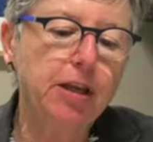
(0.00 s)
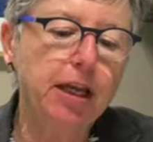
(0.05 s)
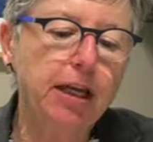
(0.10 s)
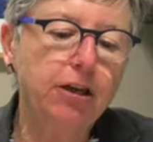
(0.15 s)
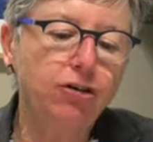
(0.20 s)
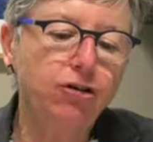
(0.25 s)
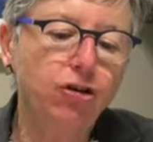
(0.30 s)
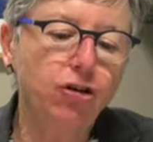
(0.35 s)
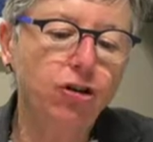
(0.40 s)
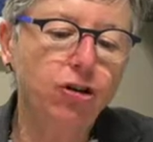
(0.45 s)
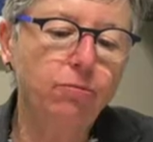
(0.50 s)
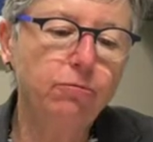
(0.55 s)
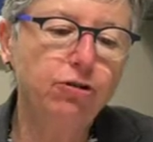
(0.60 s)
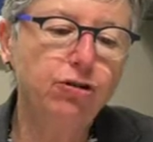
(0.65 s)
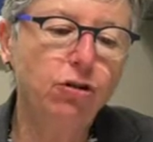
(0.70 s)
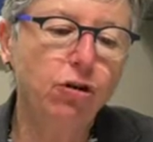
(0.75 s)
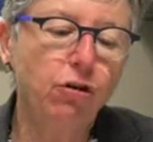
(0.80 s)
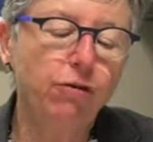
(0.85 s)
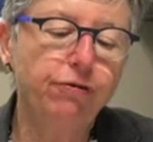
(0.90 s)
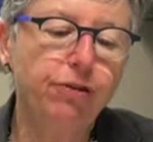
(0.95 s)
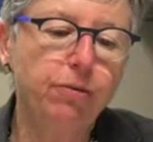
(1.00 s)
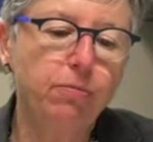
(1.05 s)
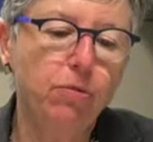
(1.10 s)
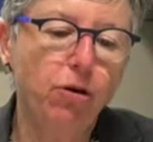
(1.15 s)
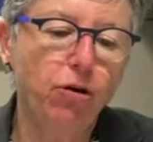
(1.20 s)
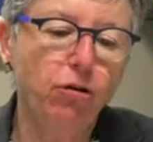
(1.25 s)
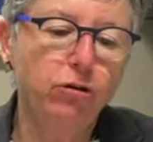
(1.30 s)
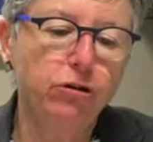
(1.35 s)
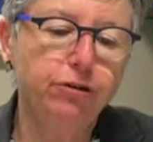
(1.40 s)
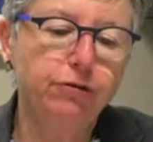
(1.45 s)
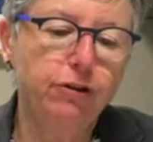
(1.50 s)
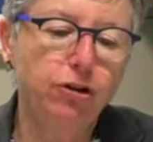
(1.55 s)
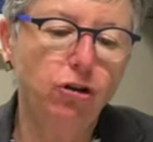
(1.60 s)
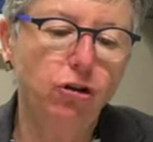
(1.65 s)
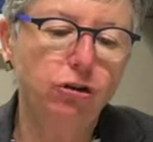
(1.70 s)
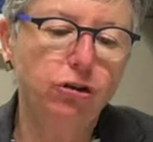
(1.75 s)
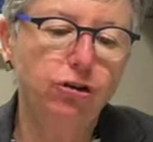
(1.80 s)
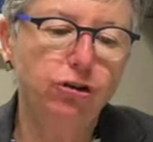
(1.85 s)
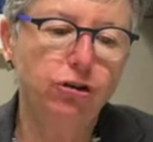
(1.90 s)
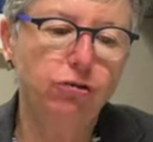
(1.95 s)
In terms of the models for
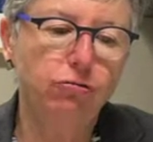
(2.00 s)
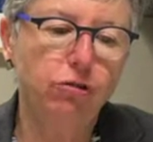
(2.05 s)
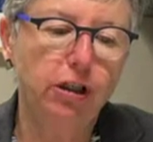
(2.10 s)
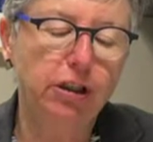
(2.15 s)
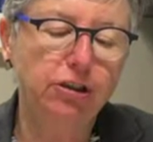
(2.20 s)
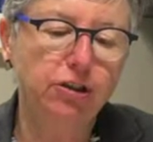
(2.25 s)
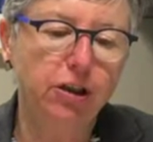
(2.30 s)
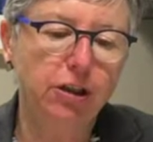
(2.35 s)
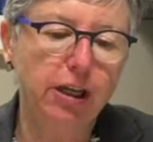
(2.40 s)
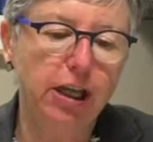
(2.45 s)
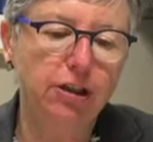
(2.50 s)
doctors at risk,